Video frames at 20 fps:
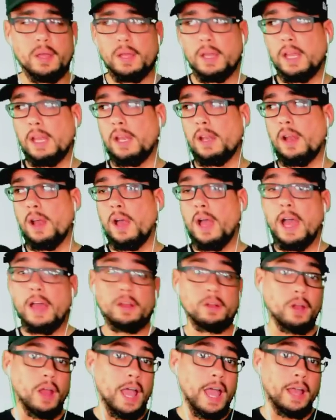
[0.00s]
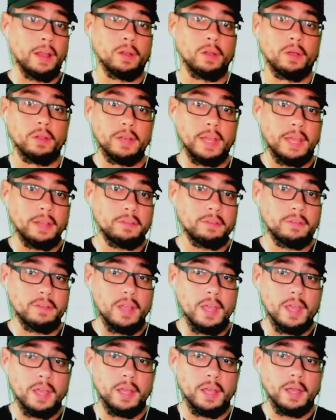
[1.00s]
And I don't know how long that's,
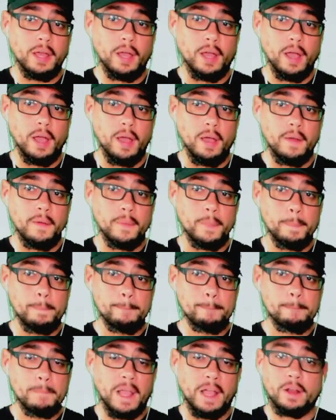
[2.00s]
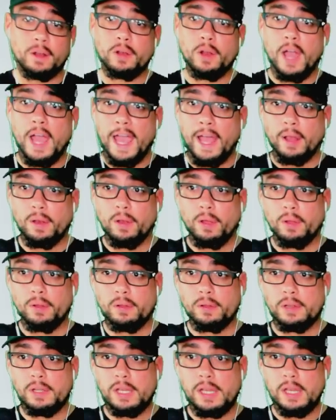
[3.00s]
I don't know how
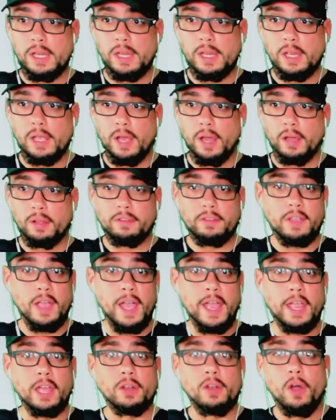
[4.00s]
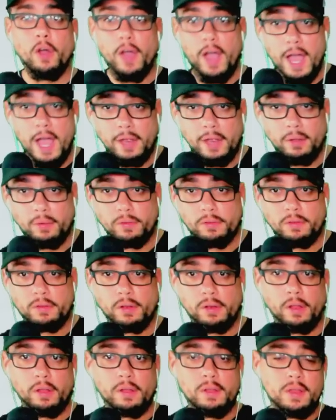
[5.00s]
long the sky in Ohio is
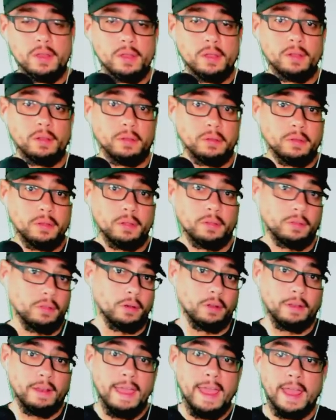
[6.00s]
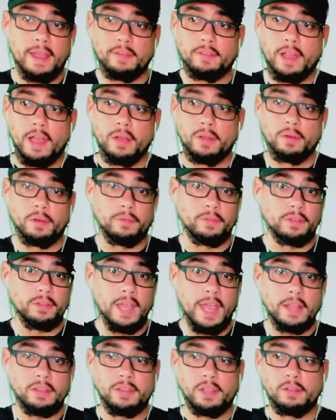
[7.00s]
gonna last. I don't know if
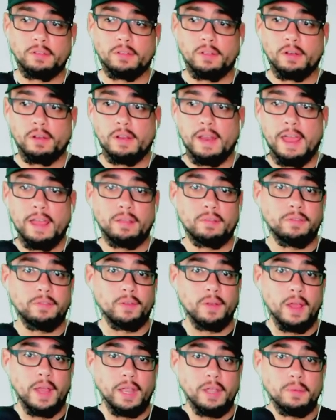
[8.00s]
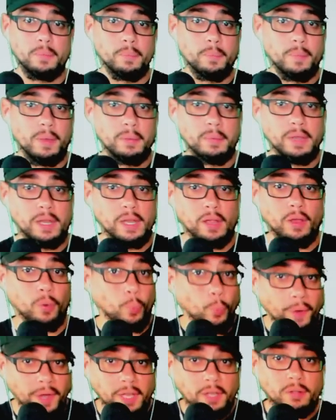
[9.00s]
that thing's gonna last for like maybe a
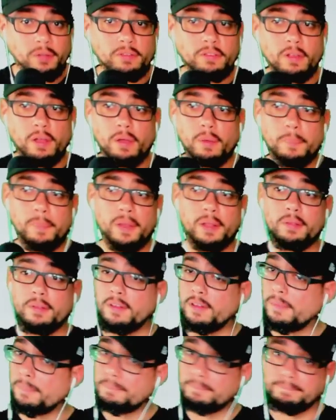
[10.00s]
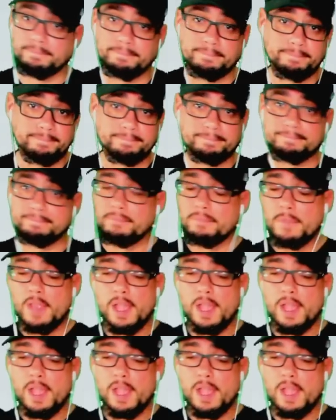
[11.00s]
week or so, but there's